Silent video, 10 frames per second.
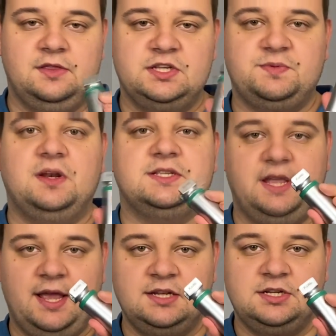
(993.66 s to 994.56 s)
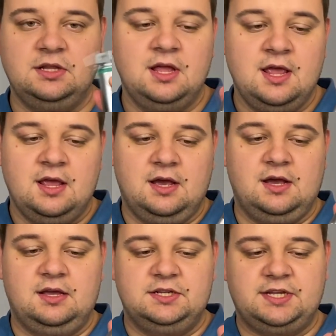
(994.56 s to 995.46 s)
This one is a handle,
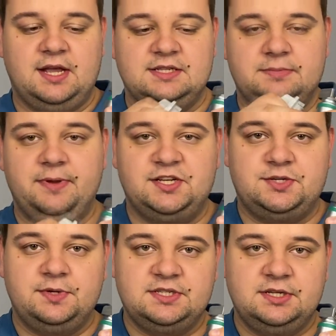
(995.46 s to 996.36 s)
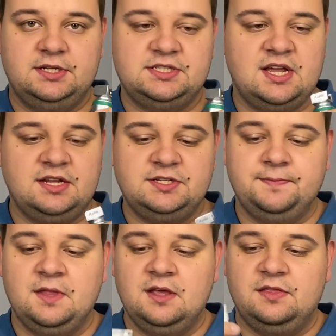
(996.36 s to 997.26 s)
it has batteries inside.
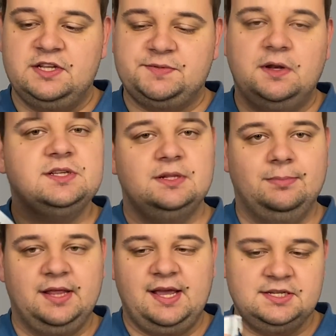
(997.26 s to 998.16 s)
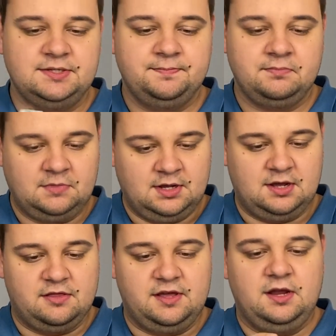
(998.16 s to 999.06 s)
This one is the blade,
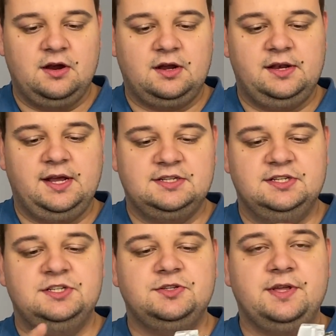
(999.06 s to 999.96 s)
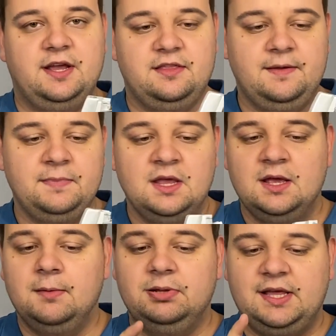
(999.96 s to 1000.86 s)
they are connected together.
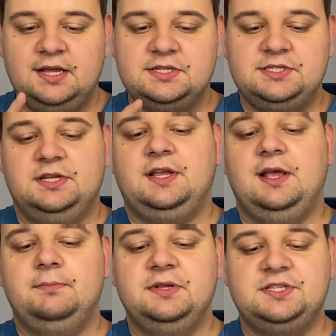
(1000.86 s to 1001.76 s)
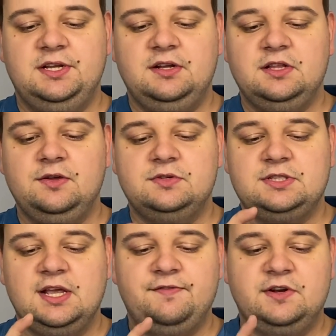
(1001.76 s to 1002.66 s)
Blades can be single
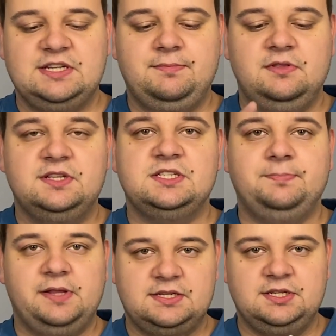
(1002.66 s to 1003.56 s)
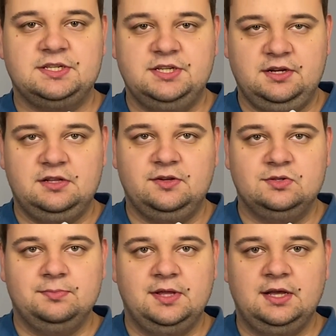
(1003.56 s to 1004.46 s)
use, like for example this is plastic single
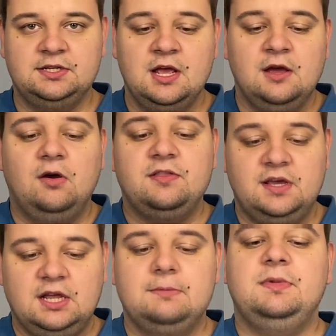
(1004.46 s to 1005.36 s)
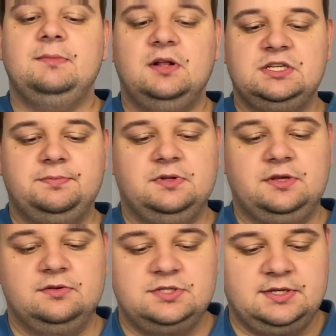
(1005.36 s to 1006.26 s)
use blade, or they can be multiple
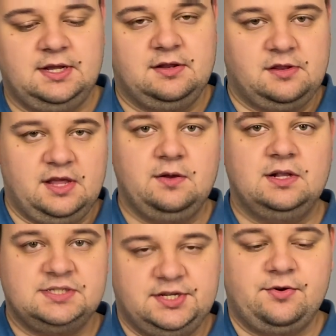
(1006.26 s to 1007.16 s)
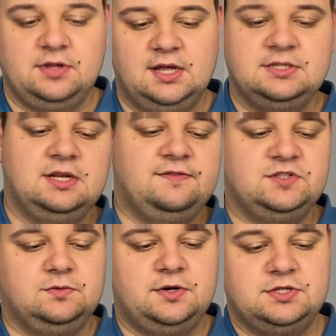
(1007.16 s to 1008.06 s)
used and they are sterilized
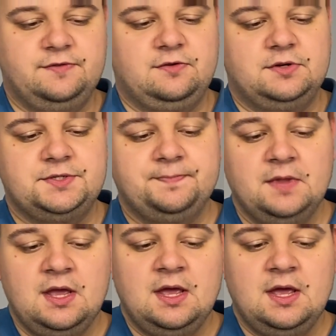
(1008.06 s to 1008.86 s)
afterwards, of course.